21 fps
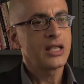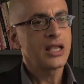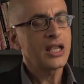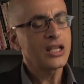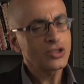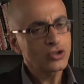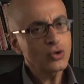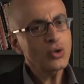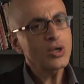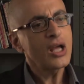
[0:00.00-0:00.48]

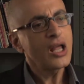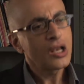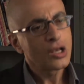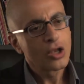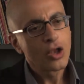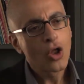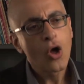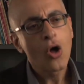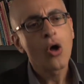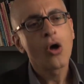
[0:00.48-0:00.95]
It took a
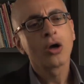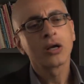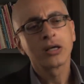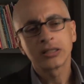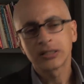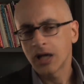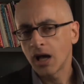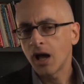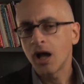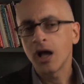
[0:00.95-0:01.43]
long
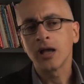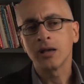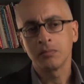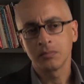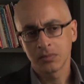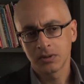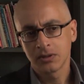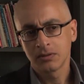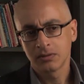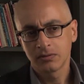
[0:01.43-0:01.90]
time
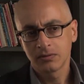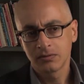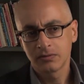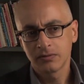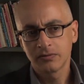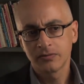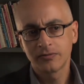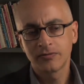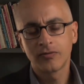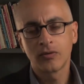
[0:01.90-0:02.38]

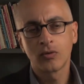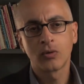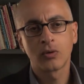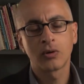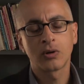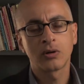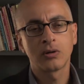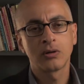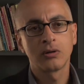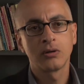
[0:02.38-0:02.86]

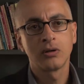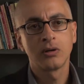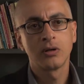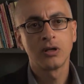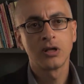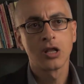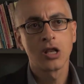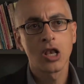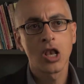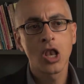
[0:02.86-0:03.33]
for
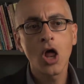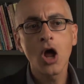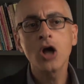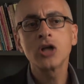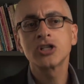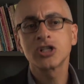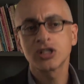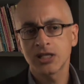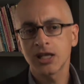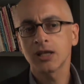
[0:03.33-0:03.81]

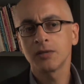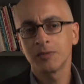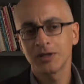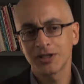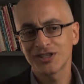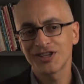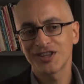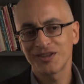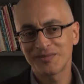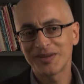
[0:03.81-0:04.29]
large
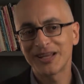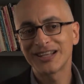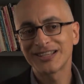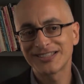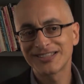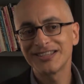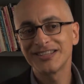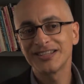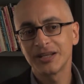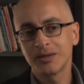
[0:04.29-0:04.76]
segments of the
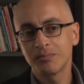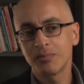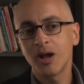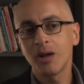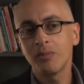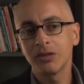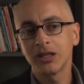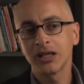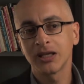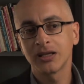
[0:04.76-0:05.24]
Palestinian
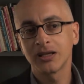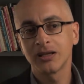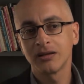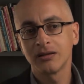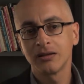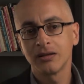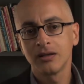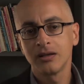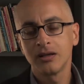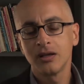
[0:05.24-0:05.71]
public
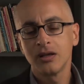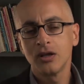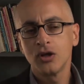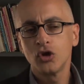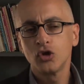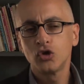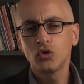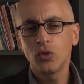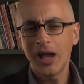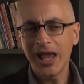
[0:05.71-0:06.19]

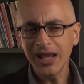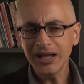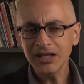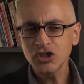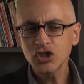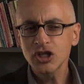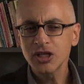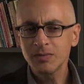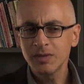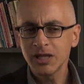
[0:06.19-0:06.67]
to
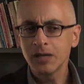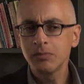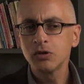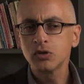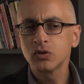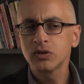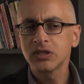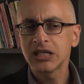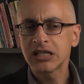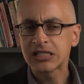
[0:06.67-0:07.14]
actually be able
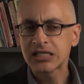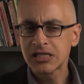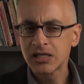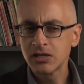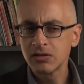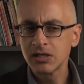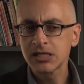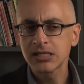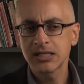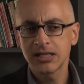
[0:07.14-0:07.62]
to take
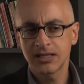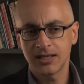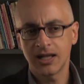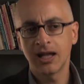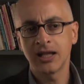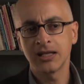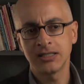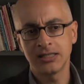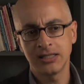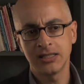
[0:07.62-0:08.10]
seriously the
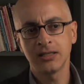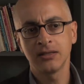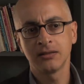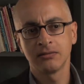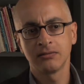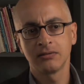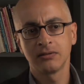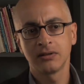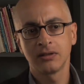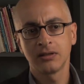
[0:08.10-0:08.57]
idea
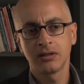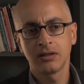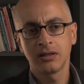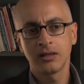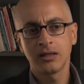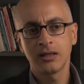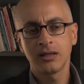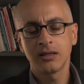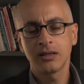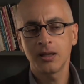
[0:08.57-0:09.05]

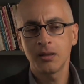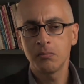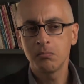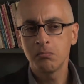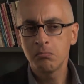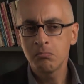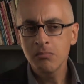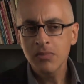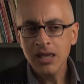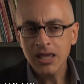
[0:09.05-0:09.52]
that
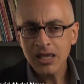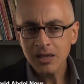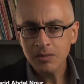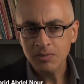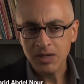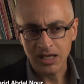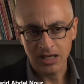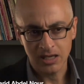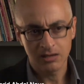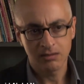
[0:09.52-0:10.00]

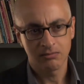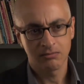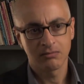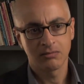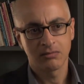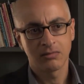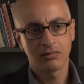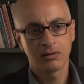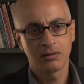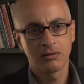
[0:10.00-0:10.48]
maybe
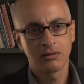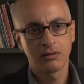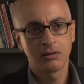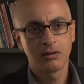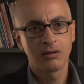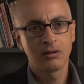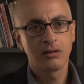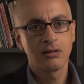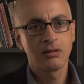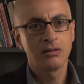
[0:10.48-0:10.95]

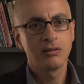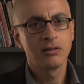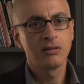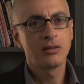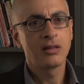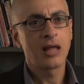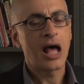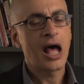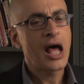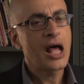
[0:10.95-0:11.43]

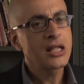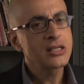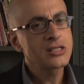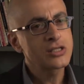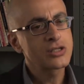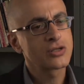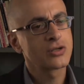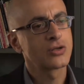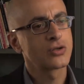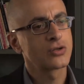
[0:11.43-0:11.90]
the
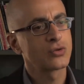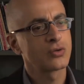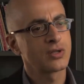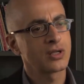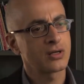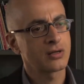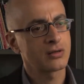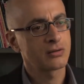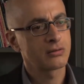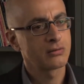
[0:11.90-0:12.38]
answer to
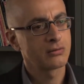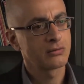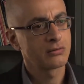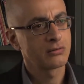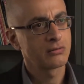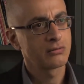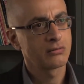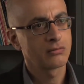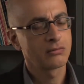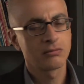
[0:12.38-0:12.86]
their
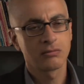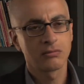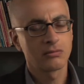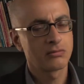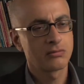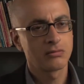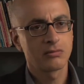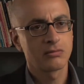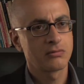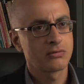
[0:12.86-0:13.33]

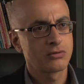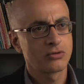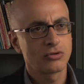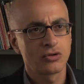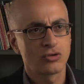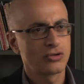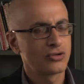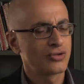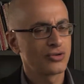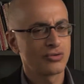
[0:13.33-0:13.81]

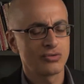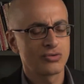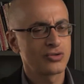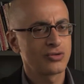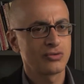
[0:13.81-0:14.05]
to